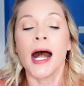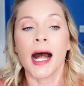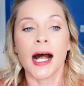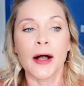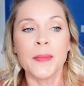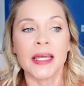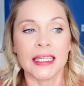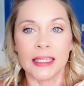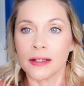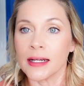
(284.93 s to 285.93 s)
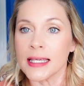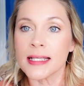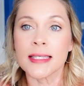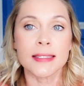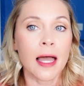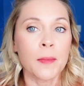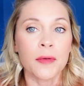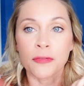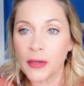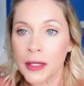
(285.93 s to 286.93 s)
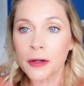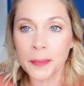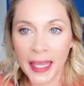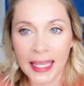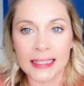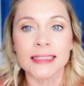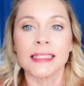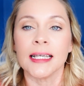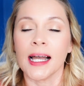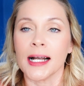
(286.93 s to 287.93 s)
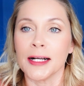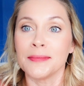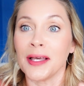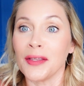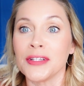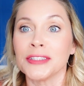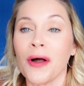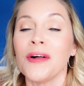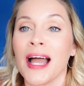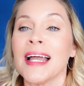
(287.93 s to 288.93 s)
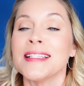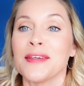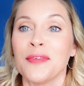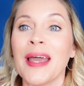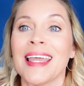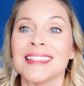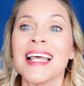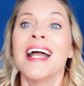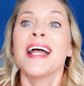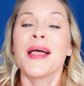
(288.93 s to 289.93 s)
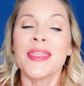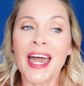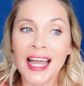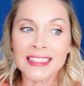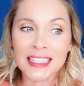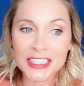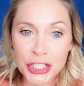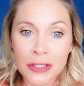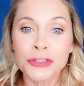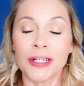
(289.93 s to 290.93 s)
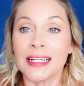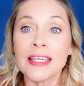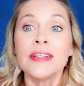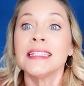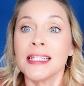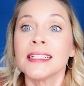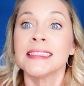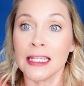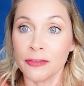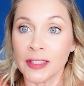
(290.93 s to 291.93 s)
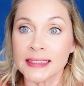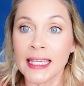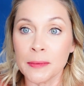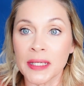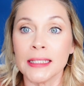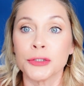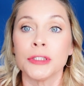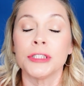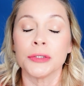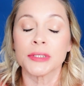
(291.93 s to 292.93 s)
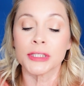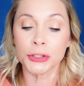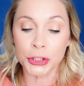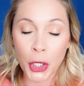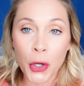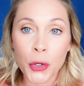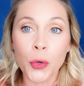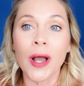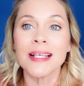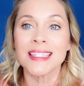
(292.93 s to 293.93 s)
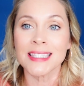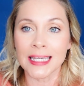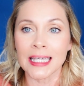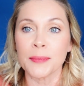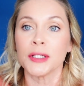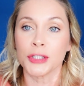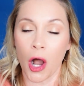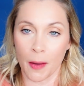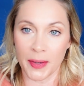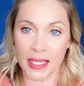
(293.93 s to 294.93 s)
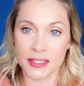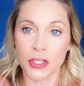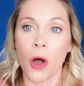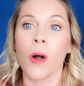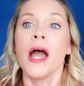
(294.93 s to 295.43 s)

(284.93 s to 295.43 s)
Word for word: Um, here is some finger paint um, there's all kinds of ways that children, even as young as infants, can be introduced to STEAM topics. So